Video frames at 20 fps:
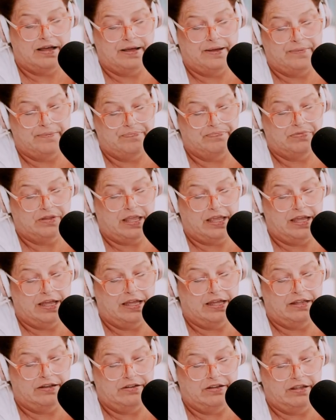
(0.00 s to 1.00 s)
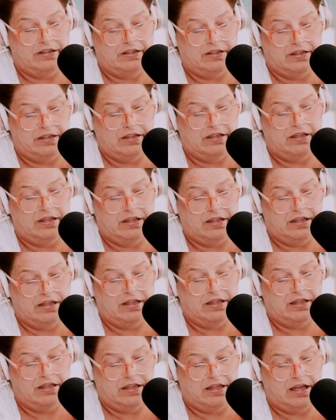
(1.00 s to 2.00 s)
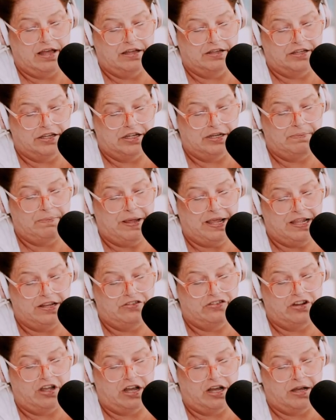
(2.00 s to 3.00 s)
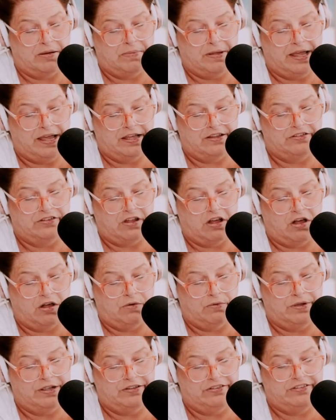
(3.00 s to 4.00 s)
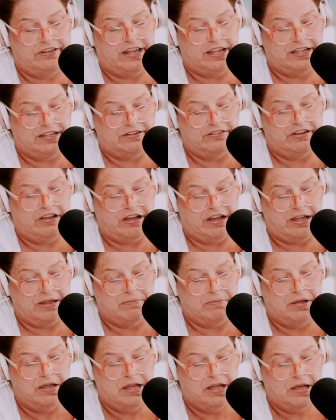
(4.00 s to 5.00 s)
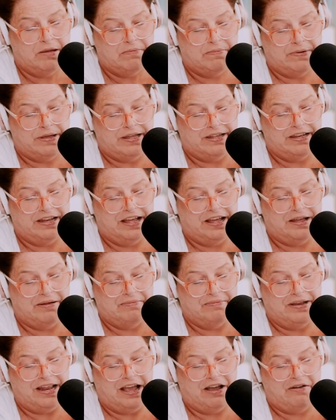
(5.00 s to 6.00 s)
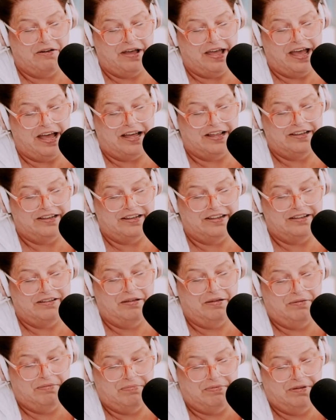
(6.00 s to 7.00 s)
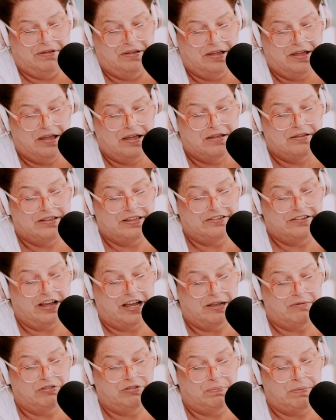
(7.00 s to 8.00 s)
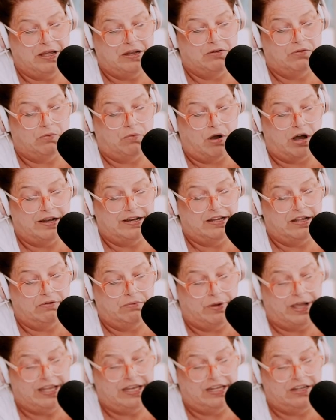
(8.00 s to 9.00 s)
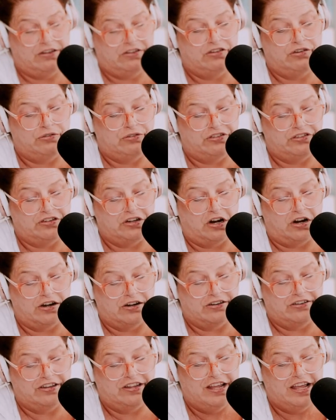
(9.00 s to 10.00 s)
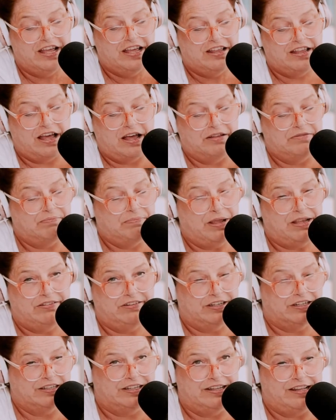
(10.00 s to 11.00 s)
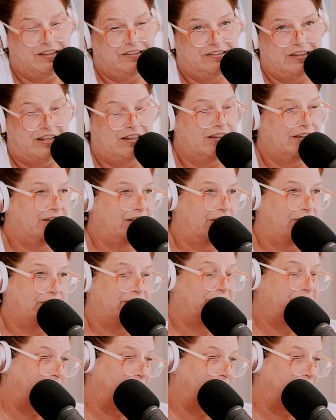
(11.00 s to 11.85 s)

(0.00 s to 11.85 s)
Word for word: um, and a good paint job has always taken time, mm-hmm. but um, now add. Uh, the time spent want, waiting to start. Uh, basically, they say that there is